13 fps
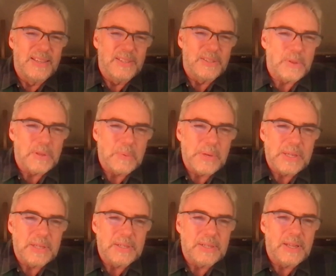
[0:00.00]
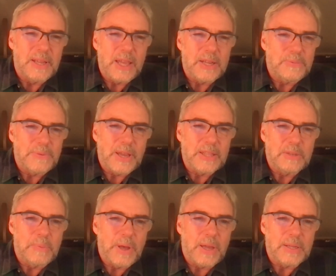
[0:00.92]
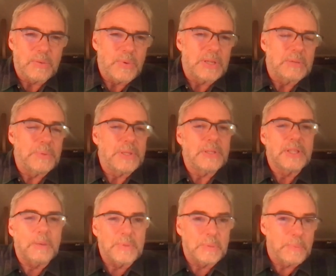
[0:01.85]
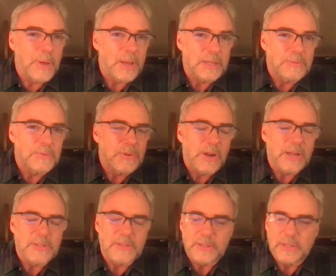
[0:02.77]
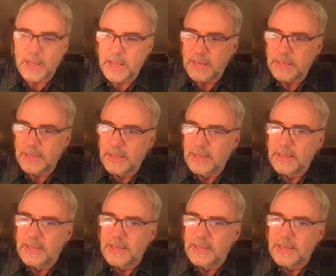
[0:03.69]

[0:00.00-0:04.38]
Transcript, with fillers: so that we can edify the body, we can build up the body of Christ, and